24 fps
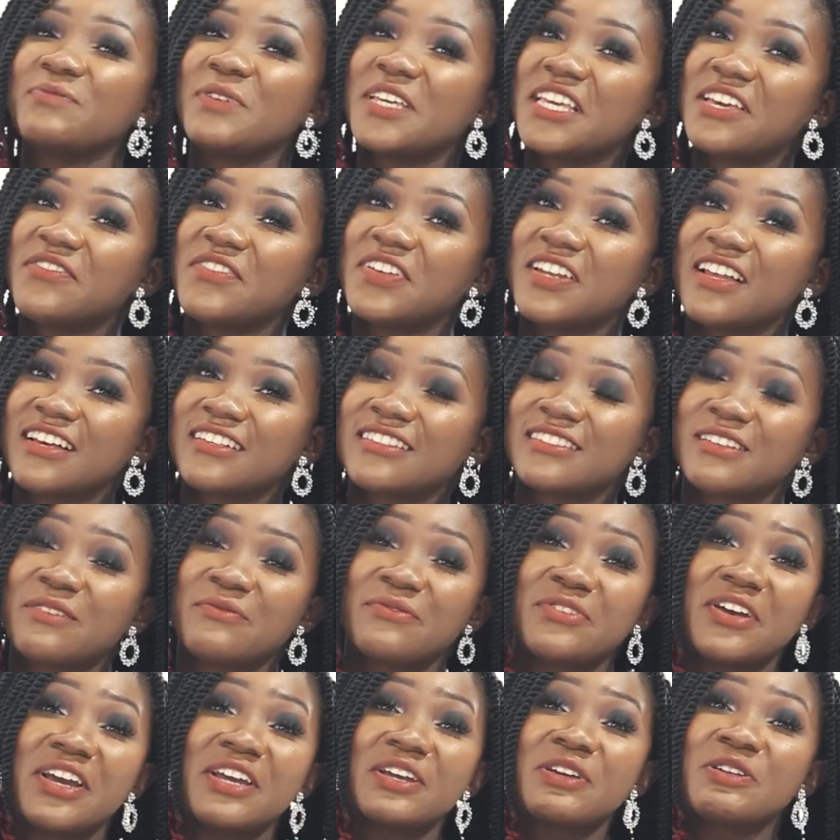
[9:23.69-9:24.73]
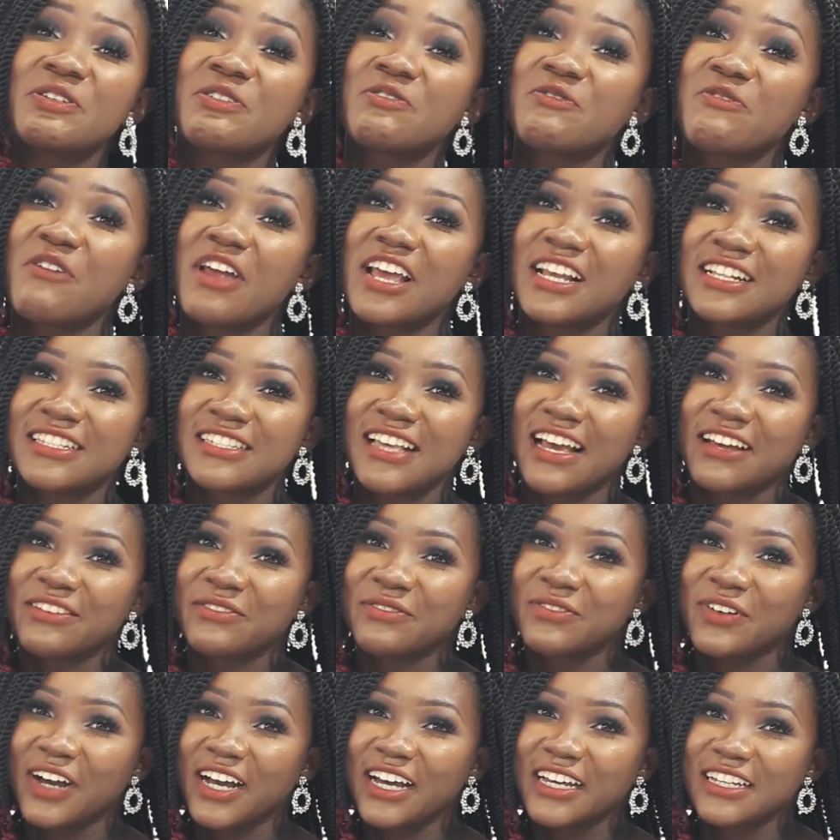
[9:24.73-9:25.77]
been giving us some very great
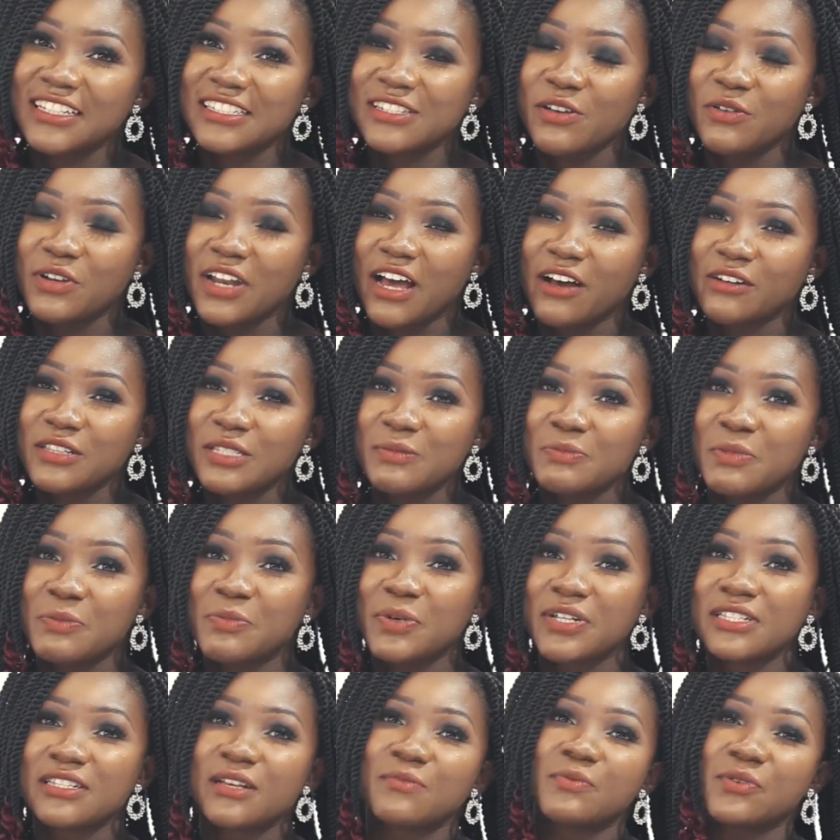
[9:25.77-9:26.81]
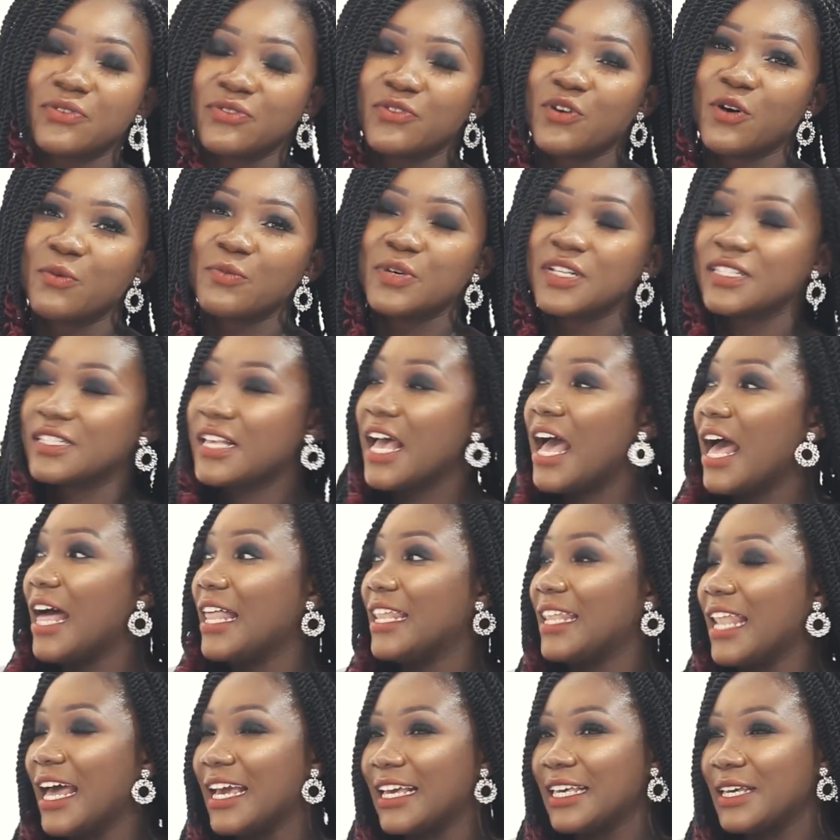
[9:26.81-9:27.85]
advice on how to be better performers
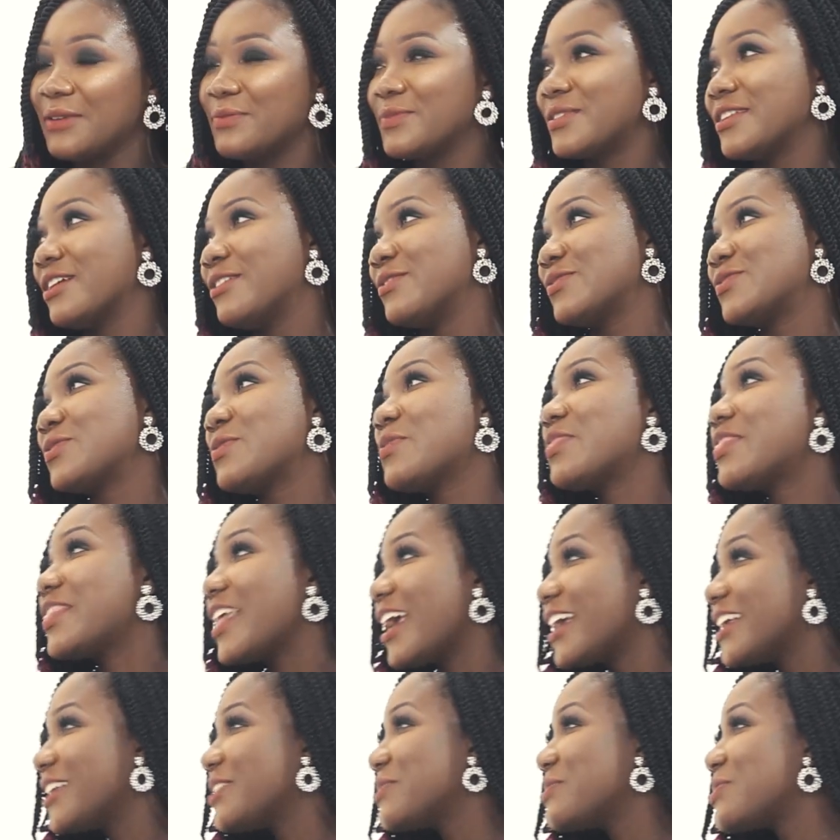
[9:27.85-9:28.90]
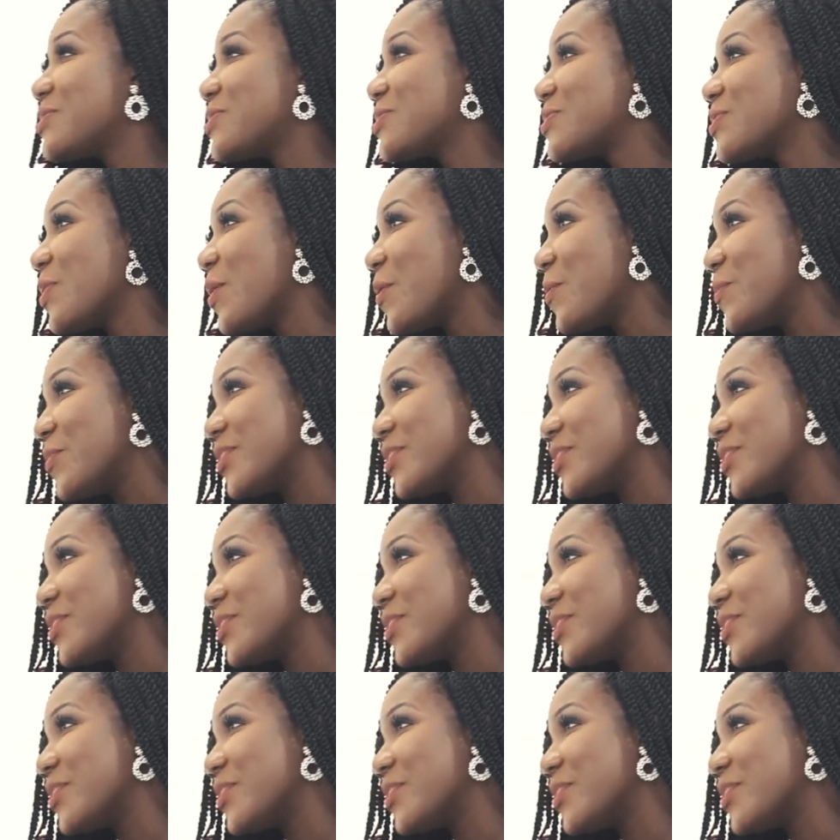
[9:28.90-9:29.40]
like himself. So thank you so